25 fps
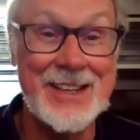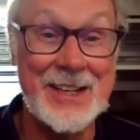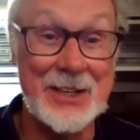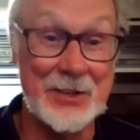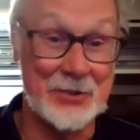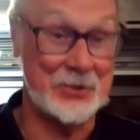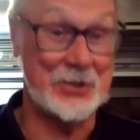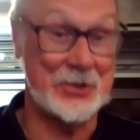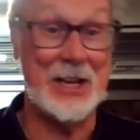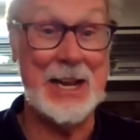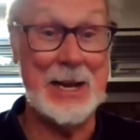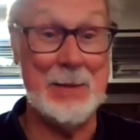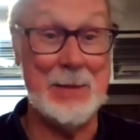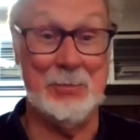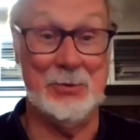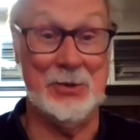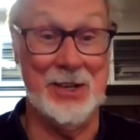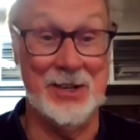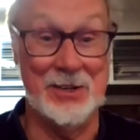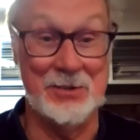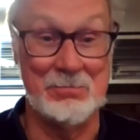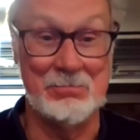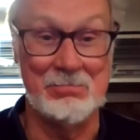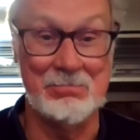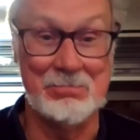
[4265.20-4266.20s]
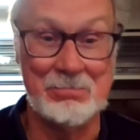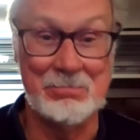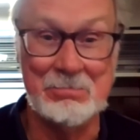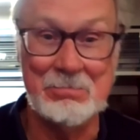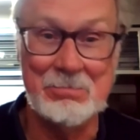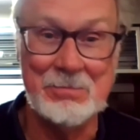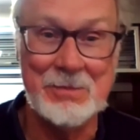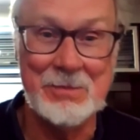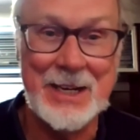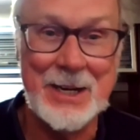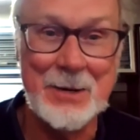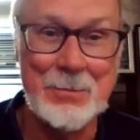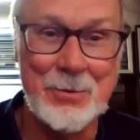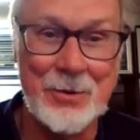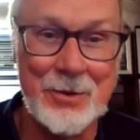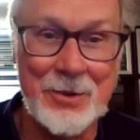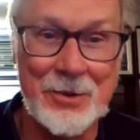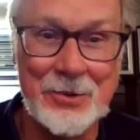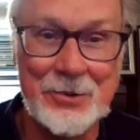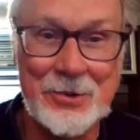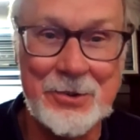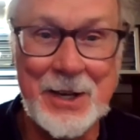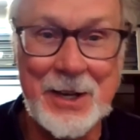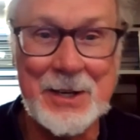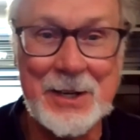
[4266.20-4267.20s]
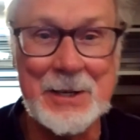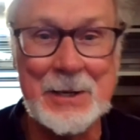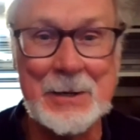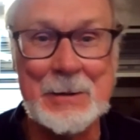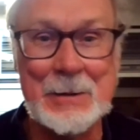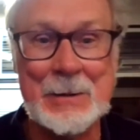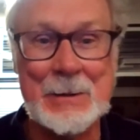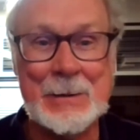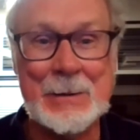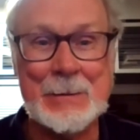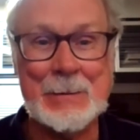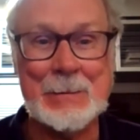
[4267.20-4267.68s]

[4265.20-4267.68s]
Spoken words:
He escapes on April the 2nd.